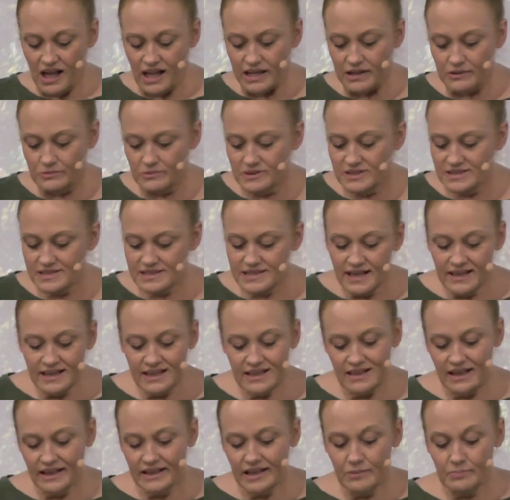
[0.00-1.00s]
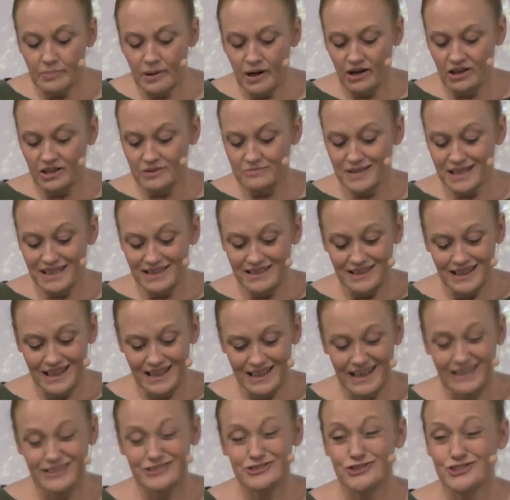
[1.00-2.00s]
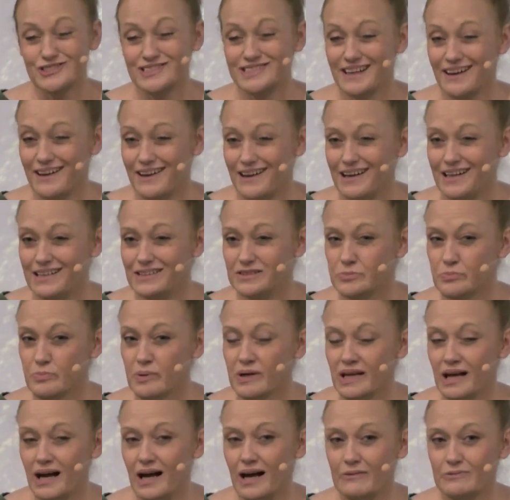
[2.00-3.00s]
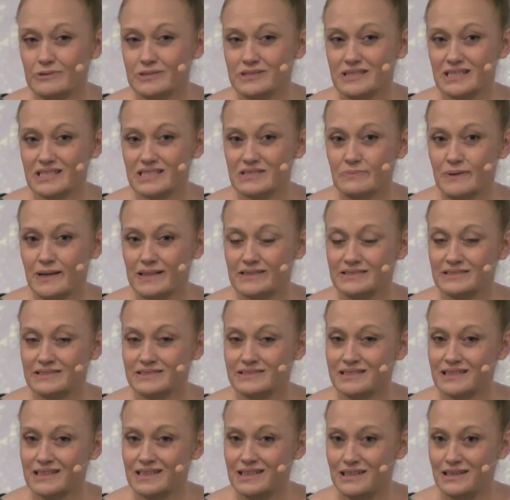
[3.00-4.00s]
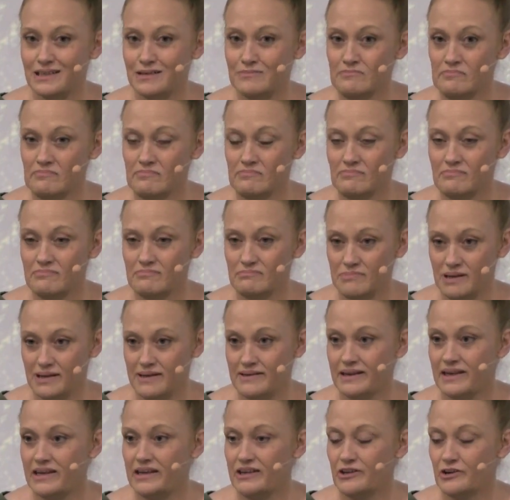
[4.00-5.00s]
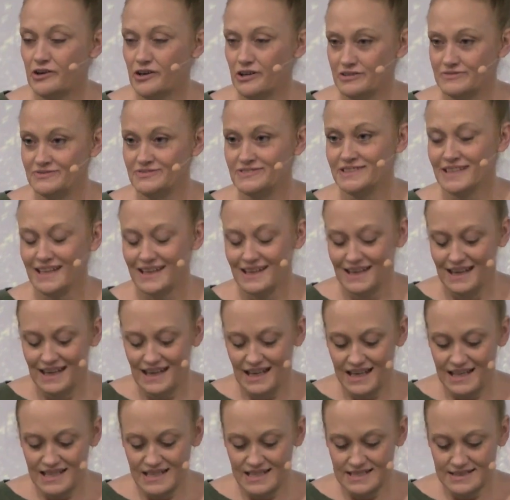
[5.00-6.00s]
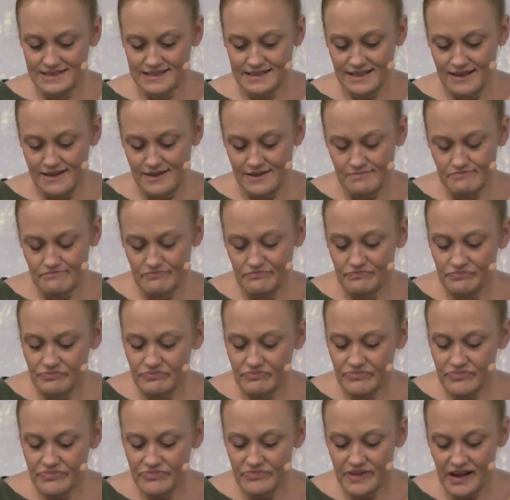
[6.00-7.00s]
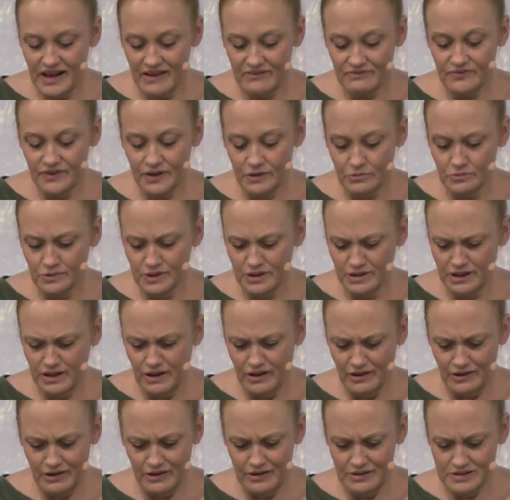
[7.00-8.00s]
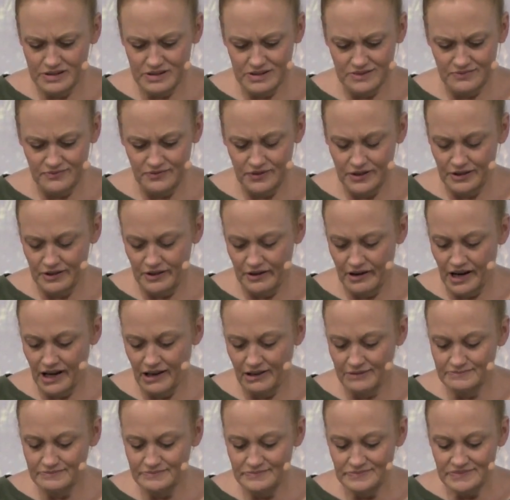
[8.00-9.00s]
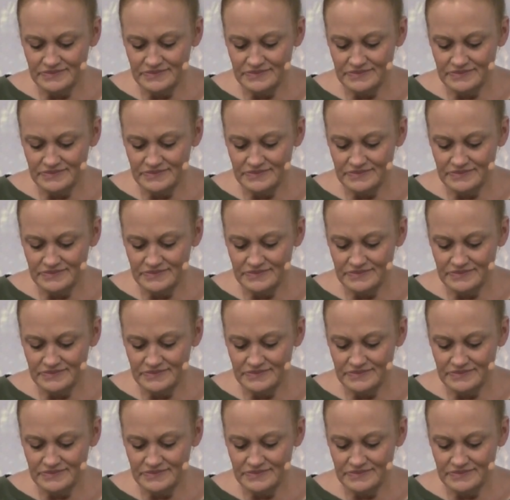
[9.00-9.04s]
It was like a part of me had actually died, but I was expected to keep being here, and that felt really hard to figure out.